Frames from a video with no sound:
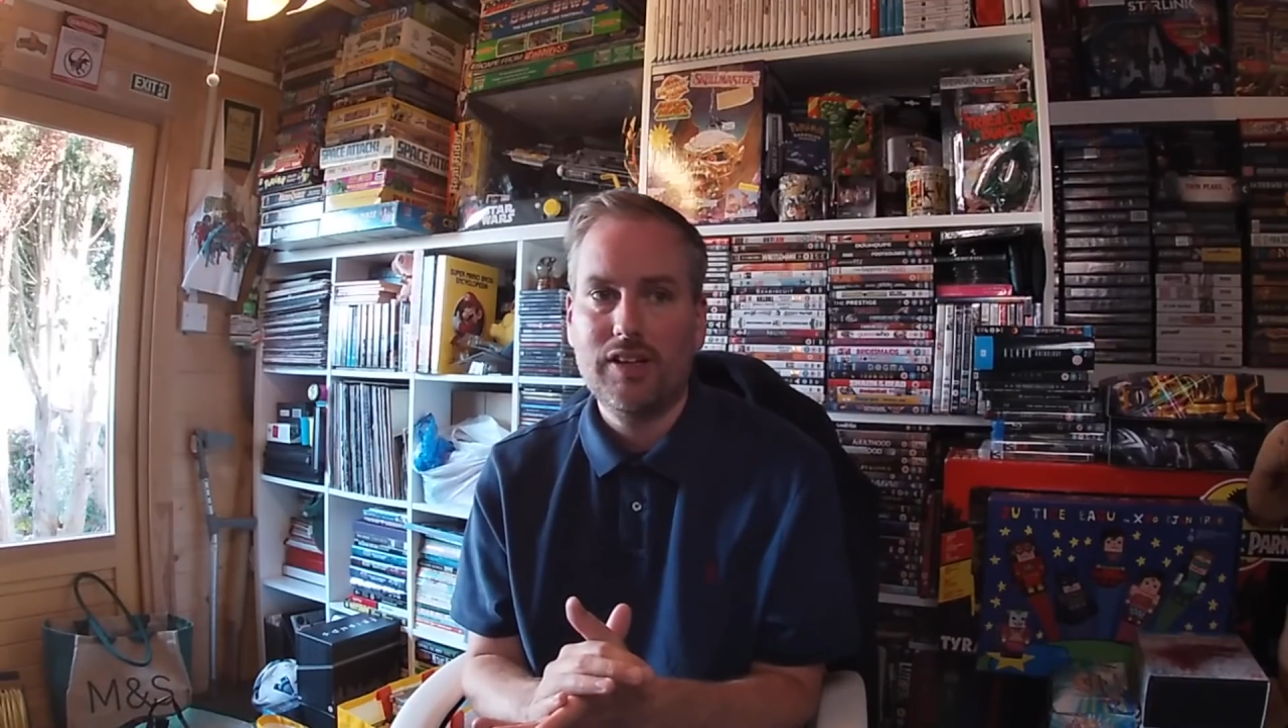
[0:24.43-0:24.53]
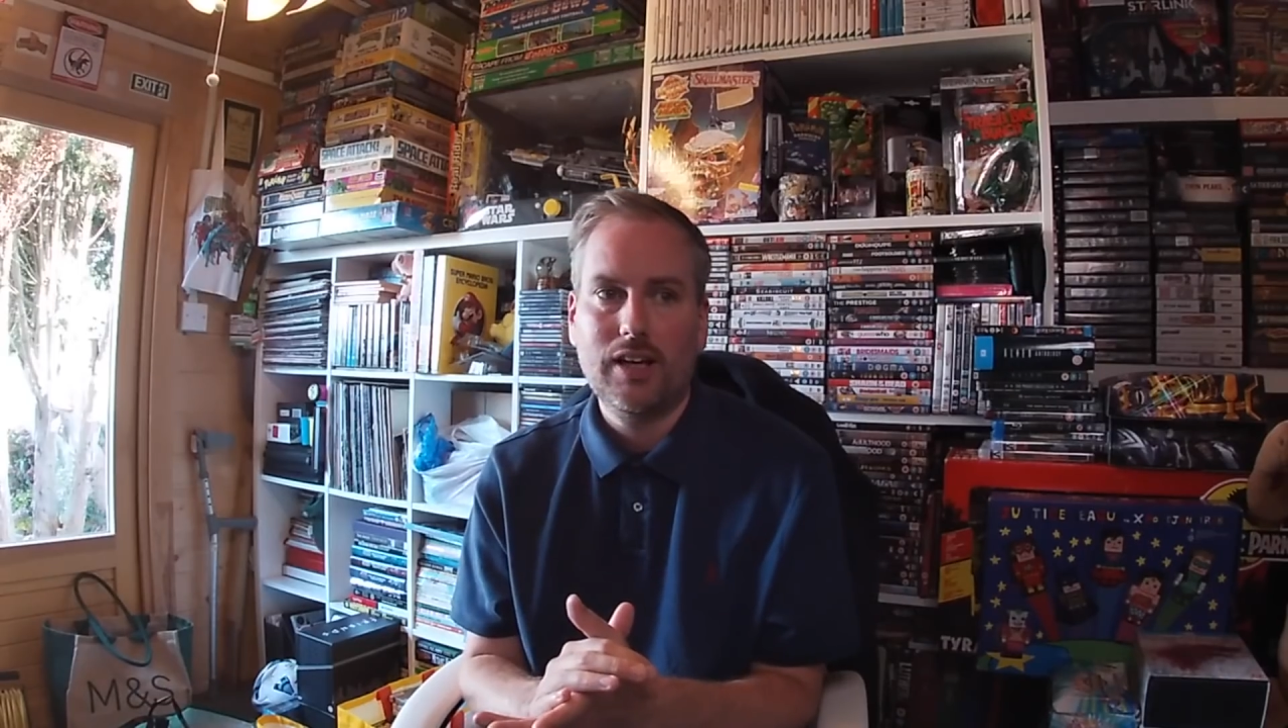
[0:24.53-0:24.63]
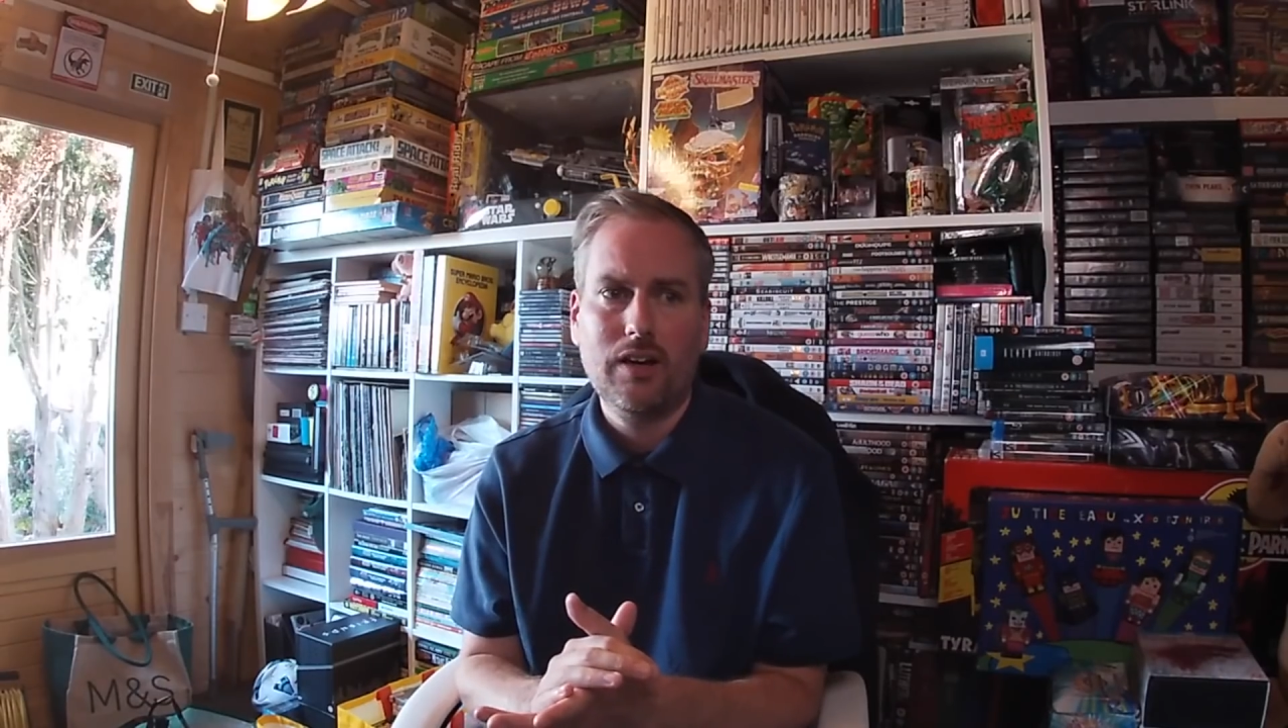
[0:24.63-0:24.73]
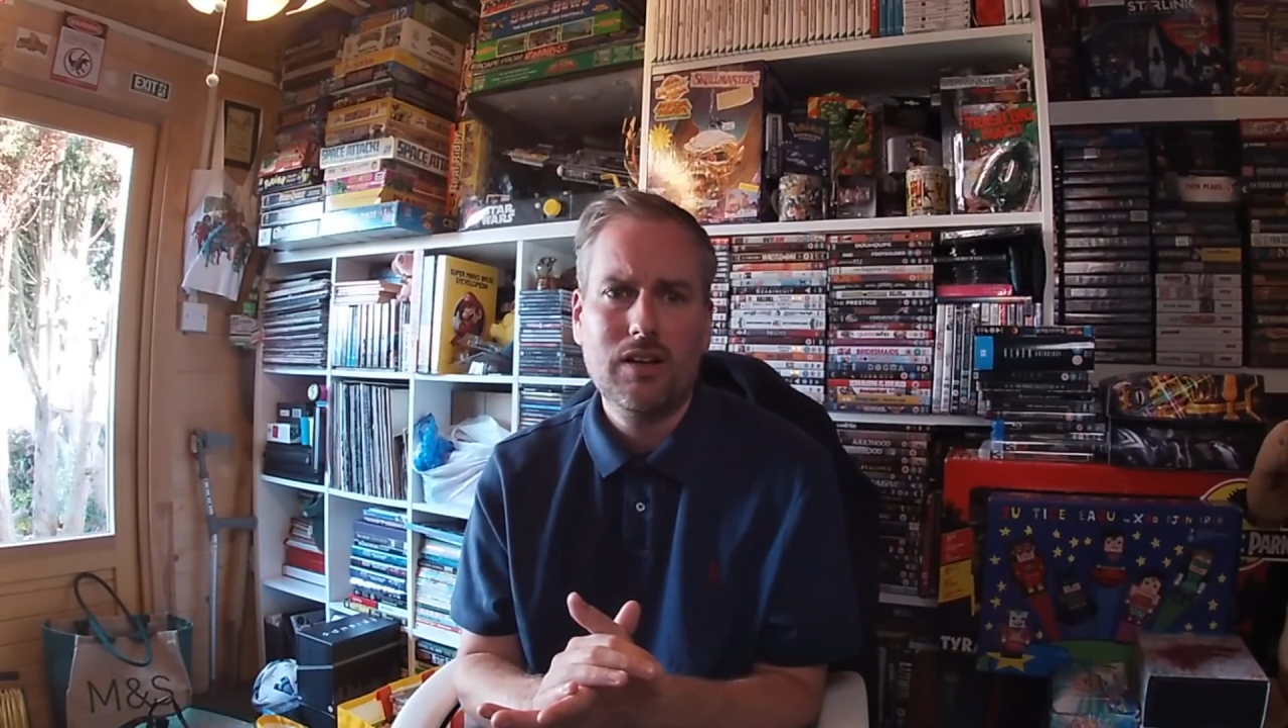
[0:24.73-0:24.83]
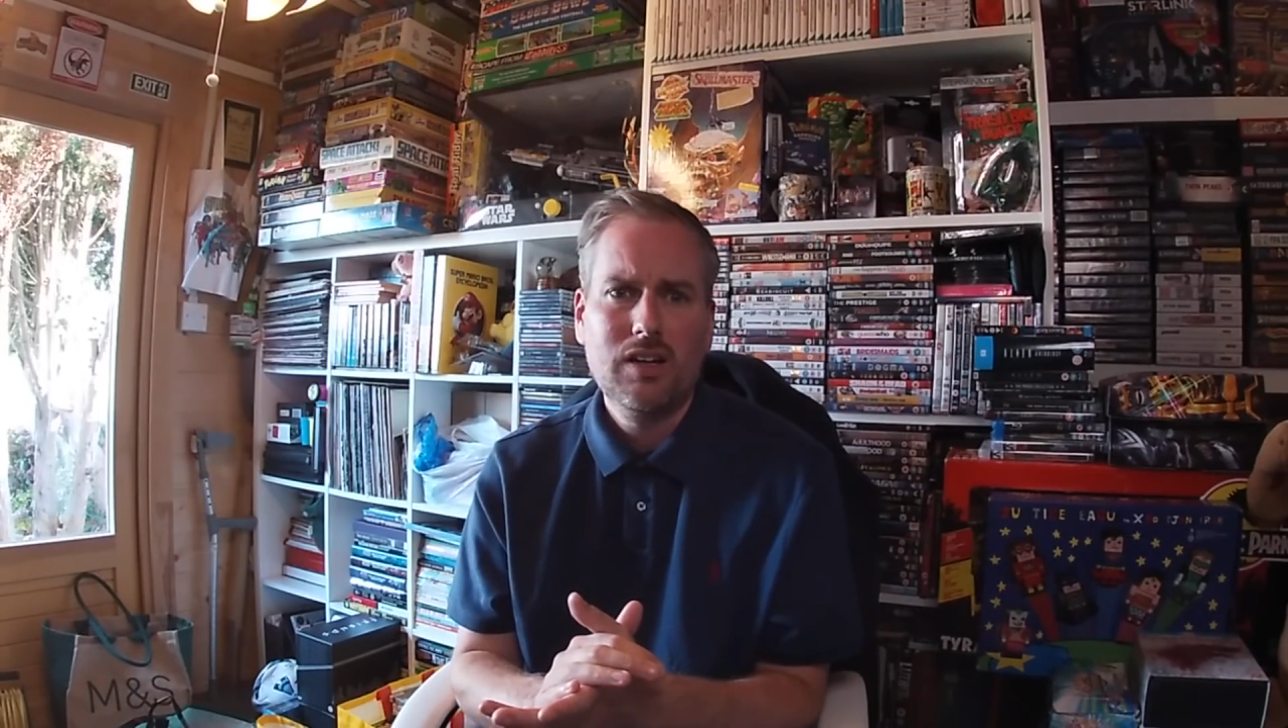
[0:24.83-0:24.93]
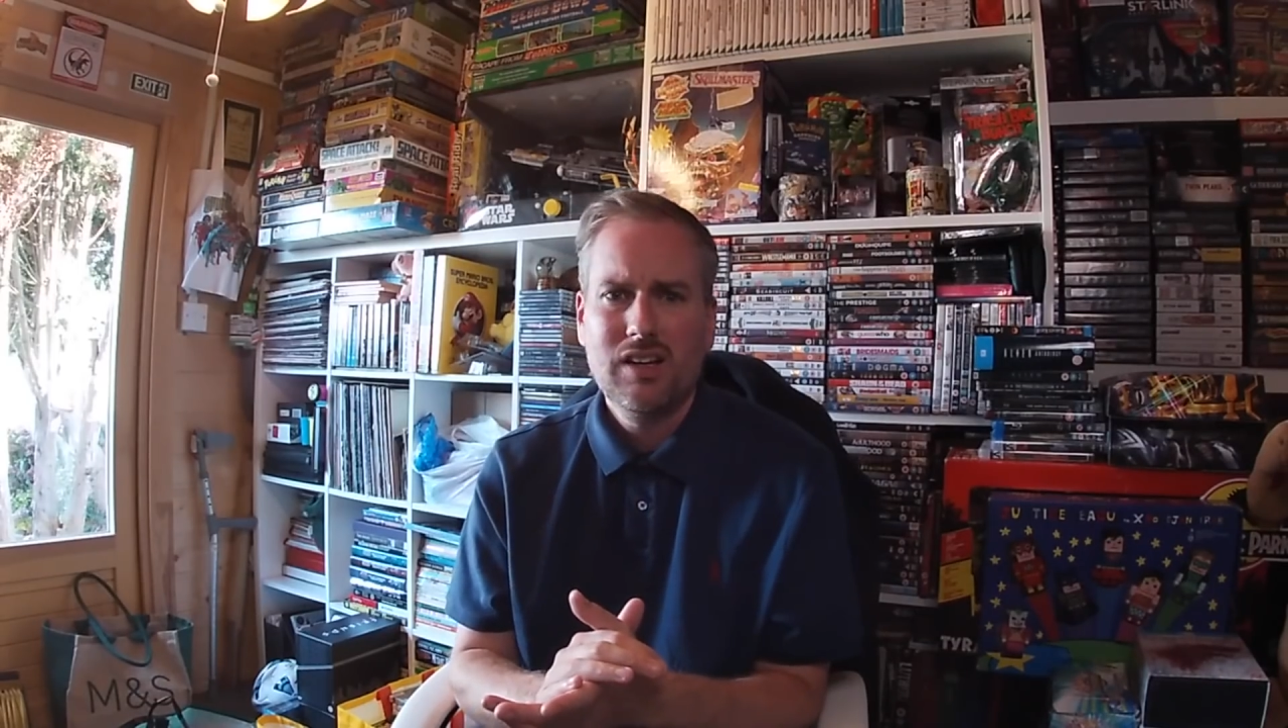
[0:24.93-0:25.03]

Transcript: video,